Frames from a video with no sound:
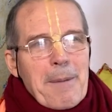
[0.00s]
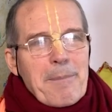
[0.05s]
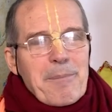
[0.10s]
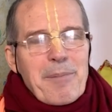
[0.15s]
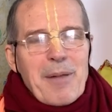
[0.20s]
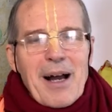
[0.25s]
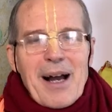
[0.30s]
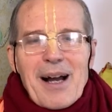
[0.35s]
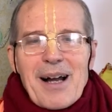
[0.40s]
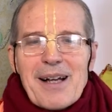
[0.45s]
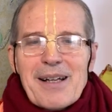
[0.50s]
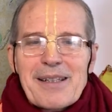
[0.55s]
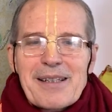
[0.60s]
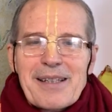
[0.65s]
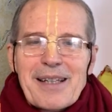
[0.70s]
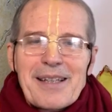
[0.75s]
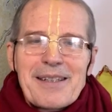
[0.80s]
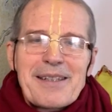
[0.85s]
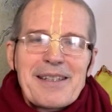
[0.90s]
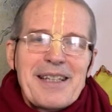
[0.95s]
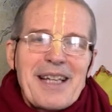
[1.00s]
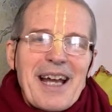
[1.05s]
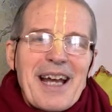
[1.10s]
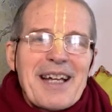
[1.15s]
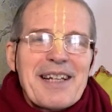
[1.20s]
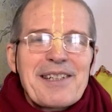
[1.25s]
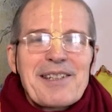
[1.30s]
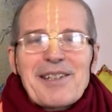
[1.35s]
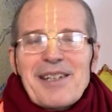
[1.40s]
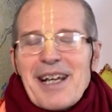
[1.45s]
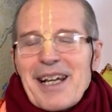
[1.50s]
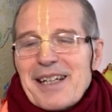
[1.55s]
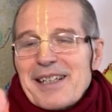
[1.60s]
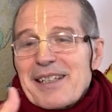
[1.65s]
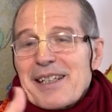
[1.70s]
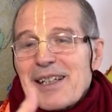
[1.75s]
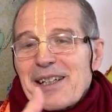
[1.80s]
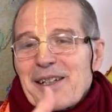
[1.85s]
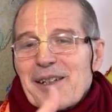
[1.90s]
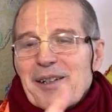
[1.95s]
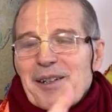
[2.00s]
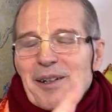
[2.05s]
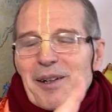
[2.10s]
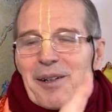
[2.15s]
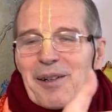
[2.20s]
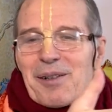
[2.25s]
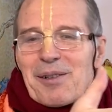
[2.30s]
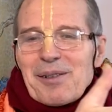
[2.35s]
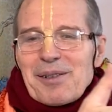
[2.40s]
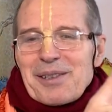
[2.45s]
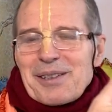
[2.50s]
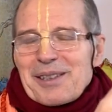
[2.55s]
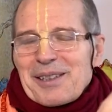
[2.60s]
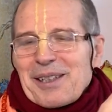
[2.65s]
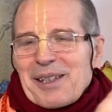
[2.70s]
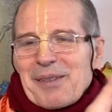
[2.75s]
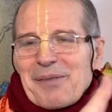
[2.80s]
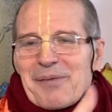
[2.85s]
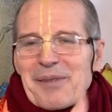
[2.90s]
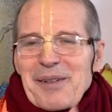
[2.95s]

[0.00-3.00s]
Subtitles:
path at the Adriatic coast,